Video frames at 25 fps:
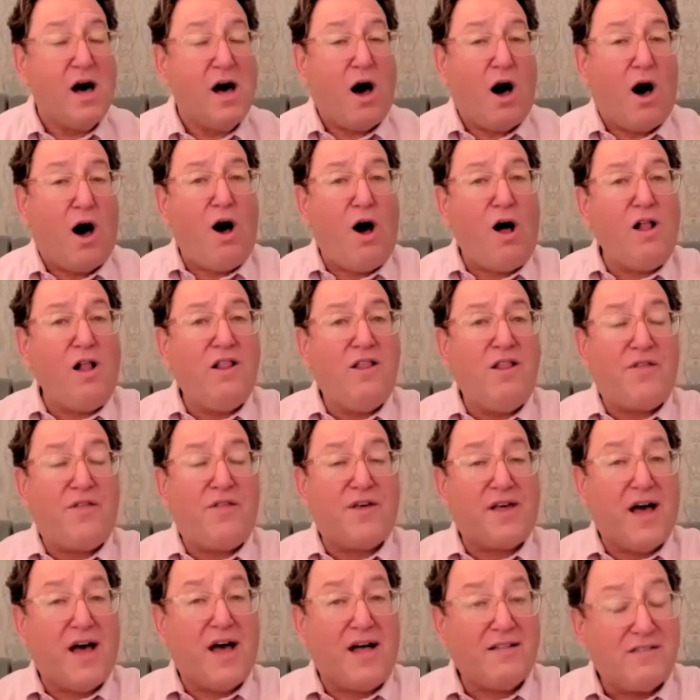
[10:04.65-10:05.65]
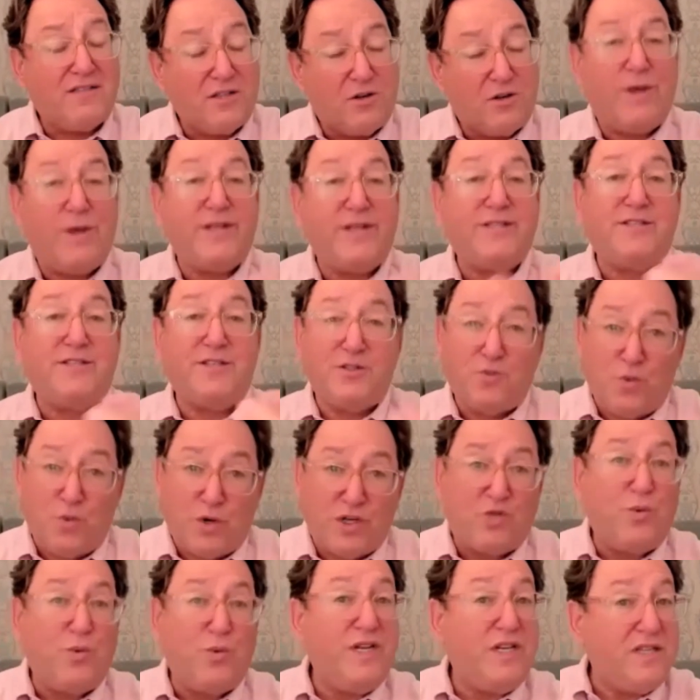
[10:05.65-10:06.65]
All of the consequences
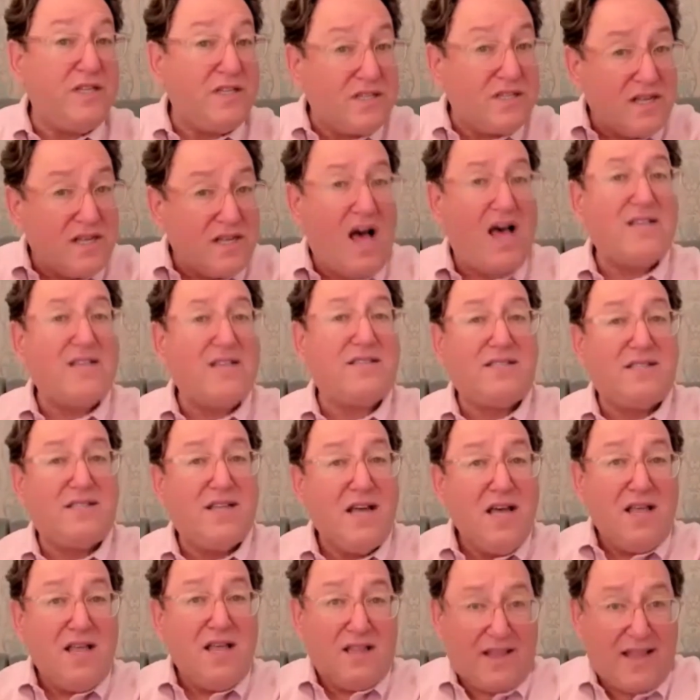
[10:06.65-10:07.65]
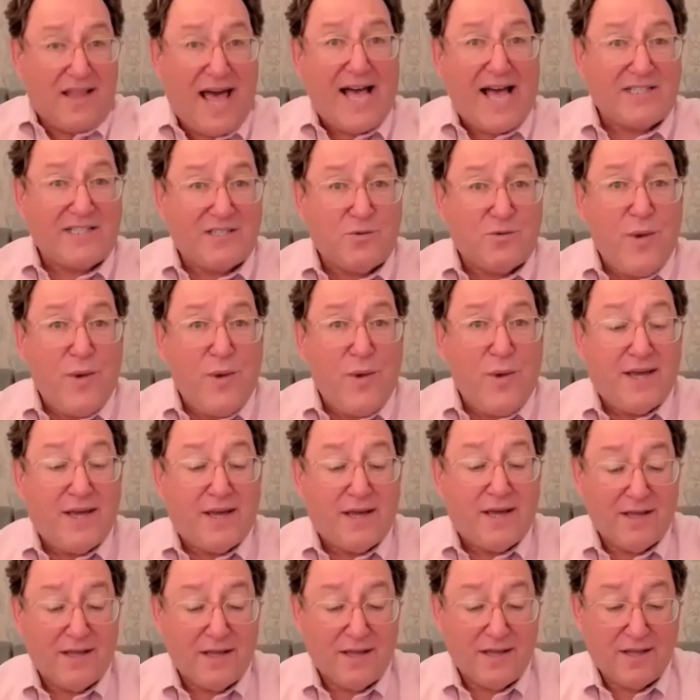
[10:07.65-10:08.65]
which we discussed last
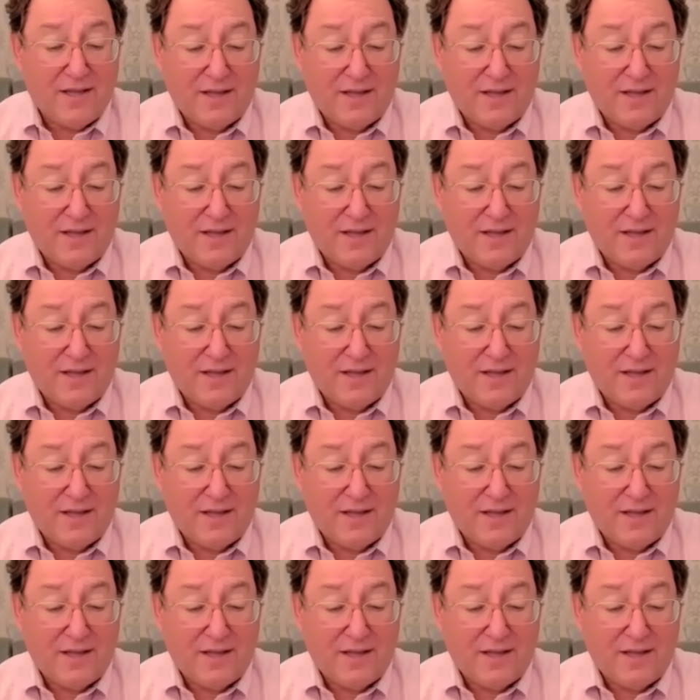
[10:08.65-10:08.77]
week.